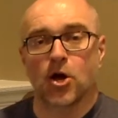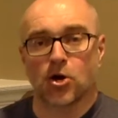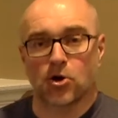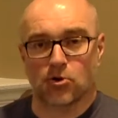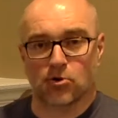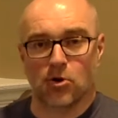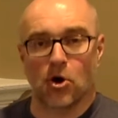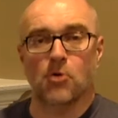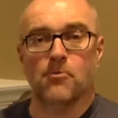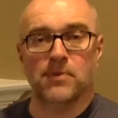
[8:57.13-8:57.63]

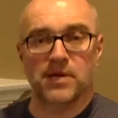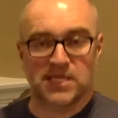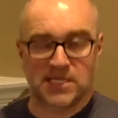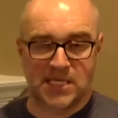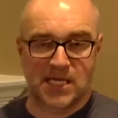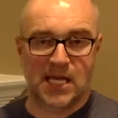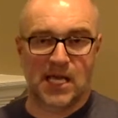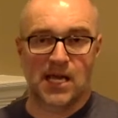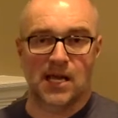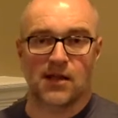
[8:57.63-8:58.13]

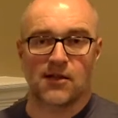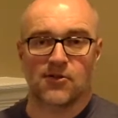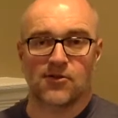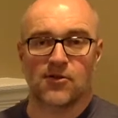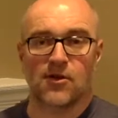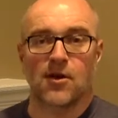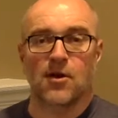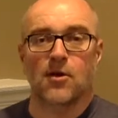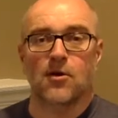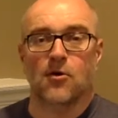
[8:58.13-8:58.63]

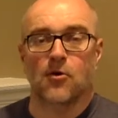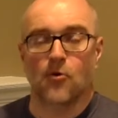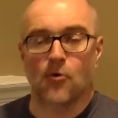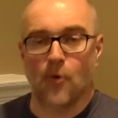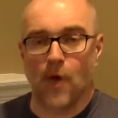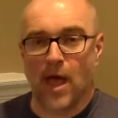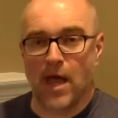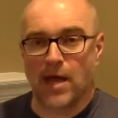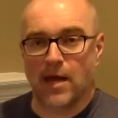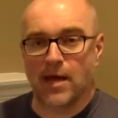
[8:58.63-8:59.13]
chromatids
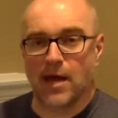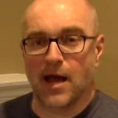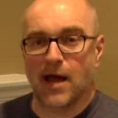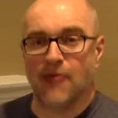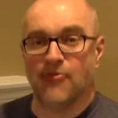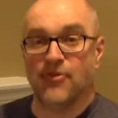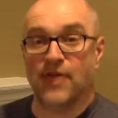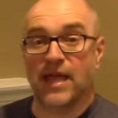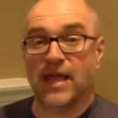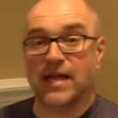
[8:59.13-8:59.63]
when
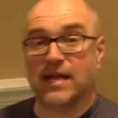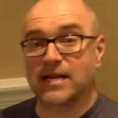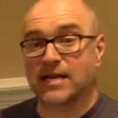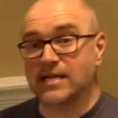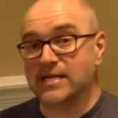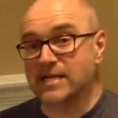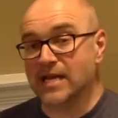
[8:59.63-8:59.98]
they